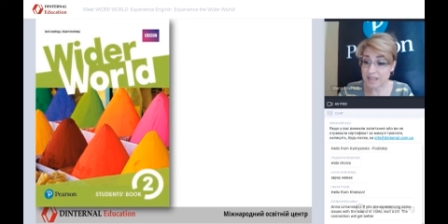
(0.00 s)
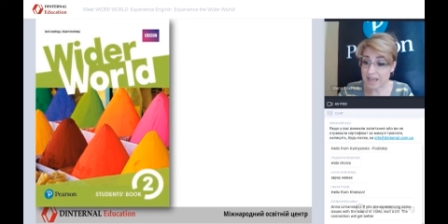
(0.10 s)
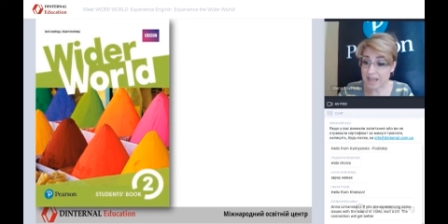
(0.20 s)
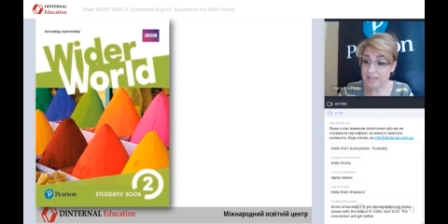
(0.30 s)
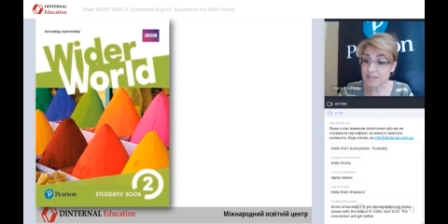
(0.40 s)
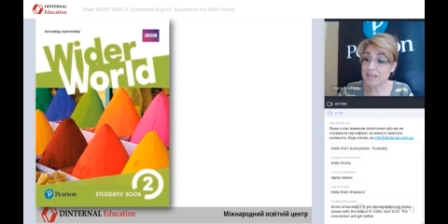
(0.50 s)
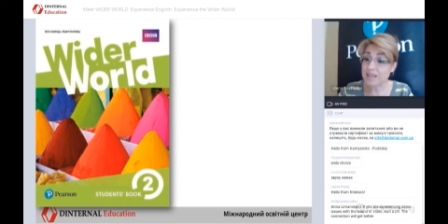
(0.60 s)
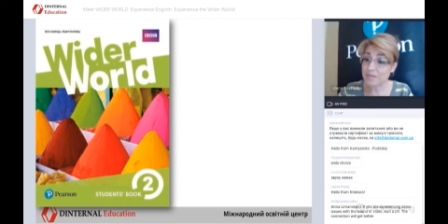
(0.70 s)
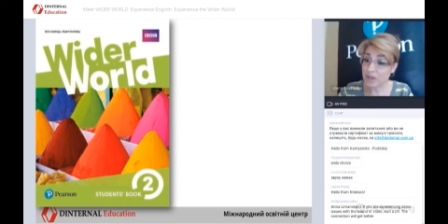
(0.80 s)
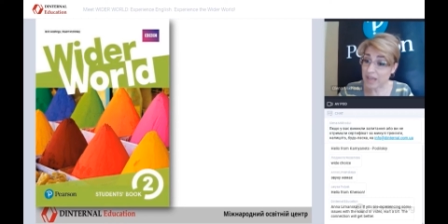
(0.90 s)
and again,
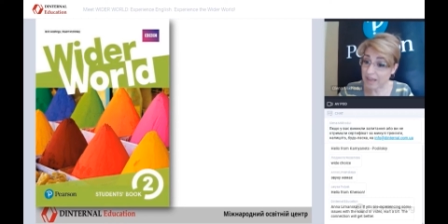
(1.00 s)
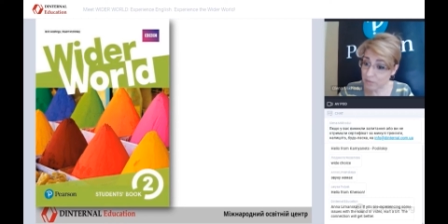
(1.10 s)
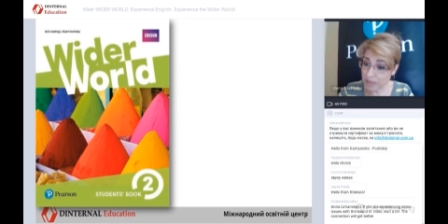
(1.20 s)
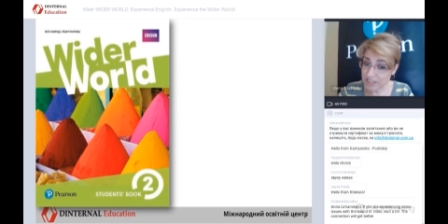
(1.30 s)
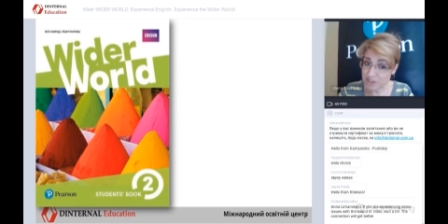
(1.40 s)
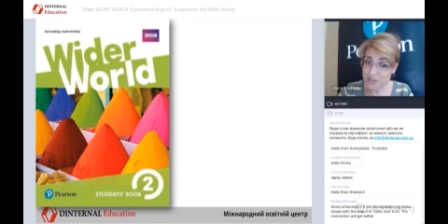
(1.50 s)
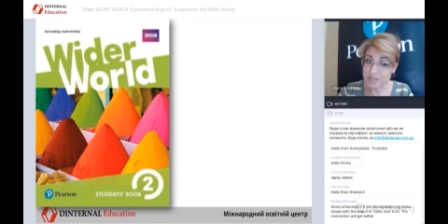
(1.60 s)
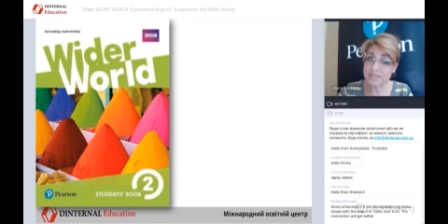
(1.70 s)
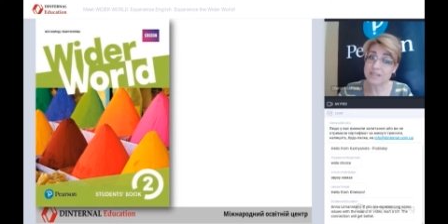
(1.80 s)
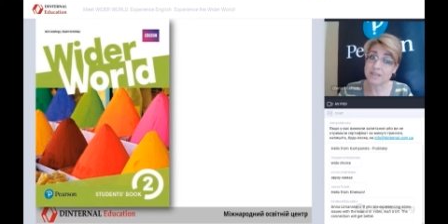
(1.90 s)
if you have
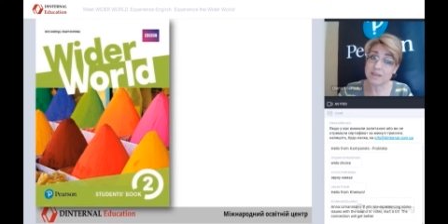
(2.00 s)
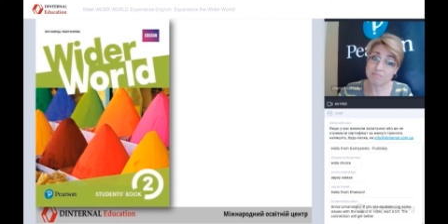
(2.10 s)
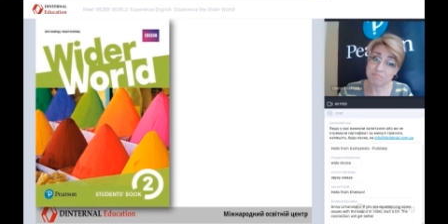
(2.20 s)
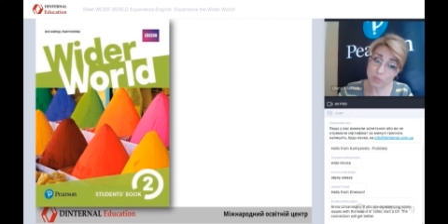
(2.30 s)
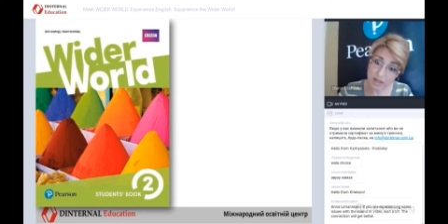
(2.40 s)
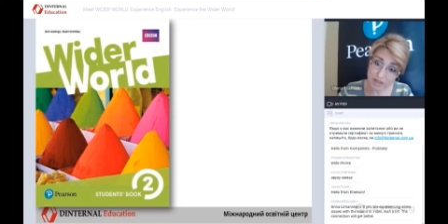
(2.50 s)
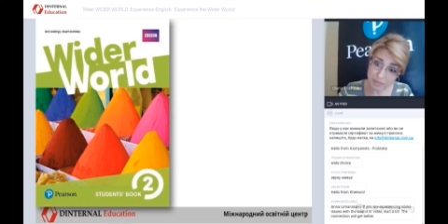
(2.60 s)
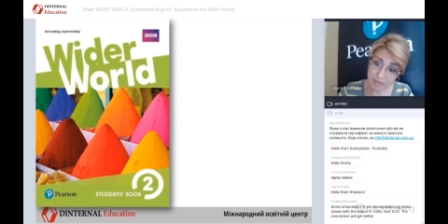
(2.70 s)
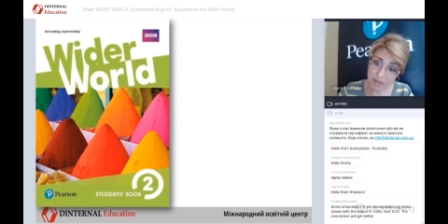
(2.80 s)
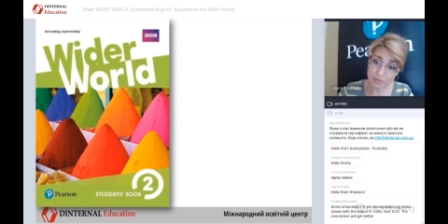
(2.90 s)
questions,
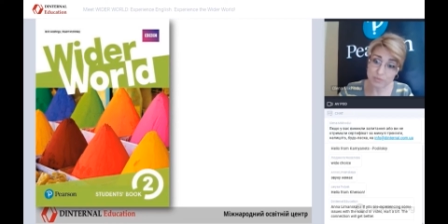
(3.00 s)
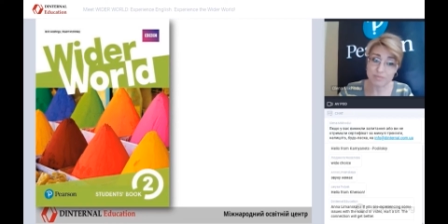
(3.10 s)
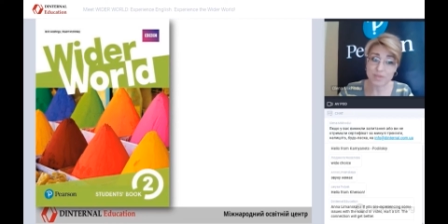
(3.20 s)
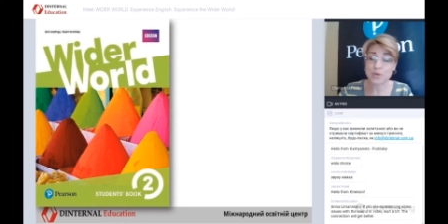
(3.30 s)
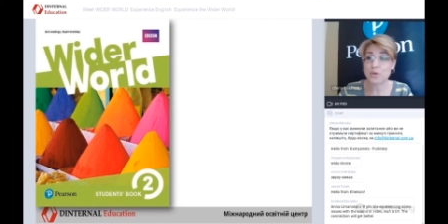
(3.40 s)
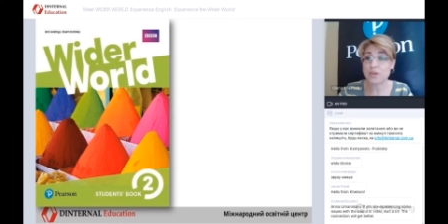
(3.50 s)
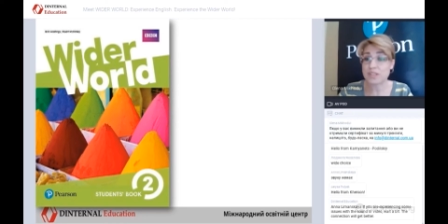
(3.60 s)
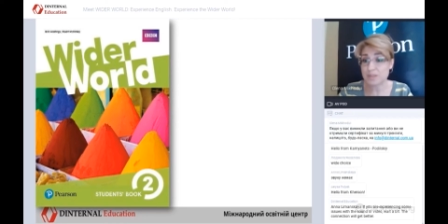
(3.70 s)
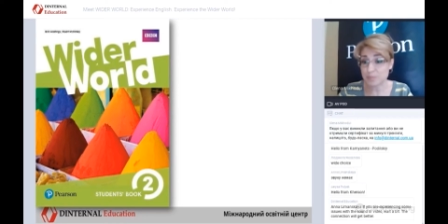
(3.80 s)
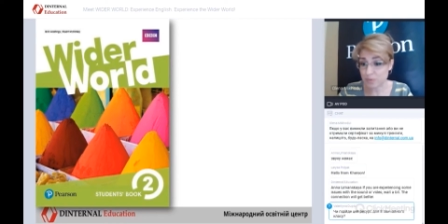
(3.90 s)
about the
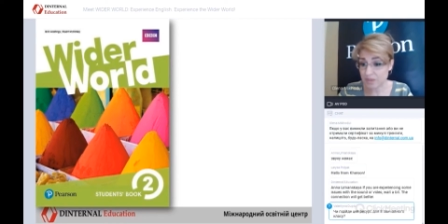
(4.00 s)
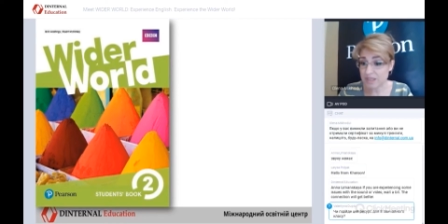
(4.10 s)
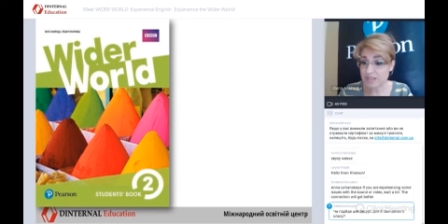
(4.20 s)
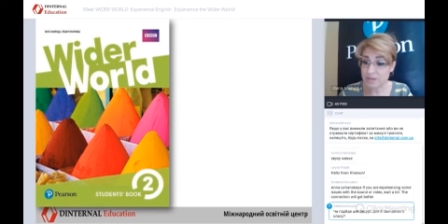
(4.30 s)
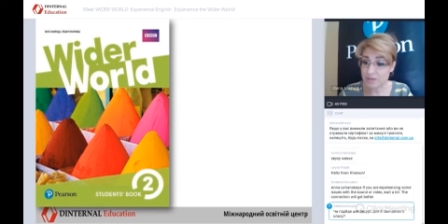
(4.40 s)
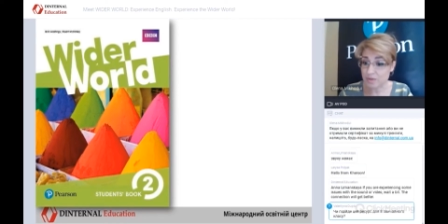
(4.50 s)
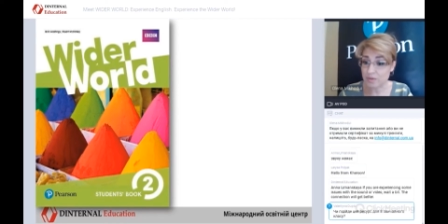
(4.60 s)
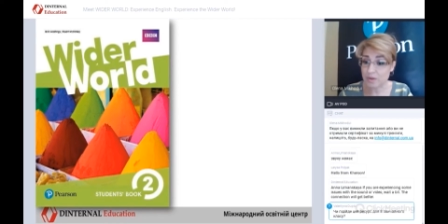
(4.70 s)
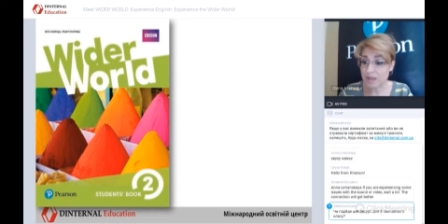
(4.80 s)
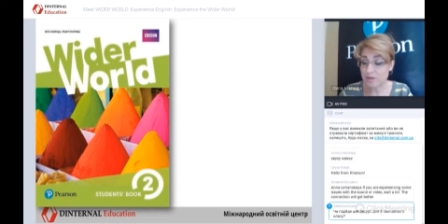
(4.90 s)
course, please
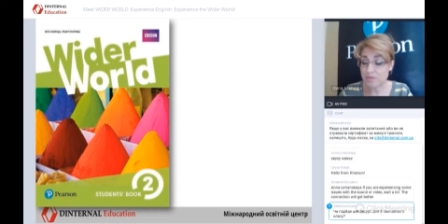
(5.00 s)
do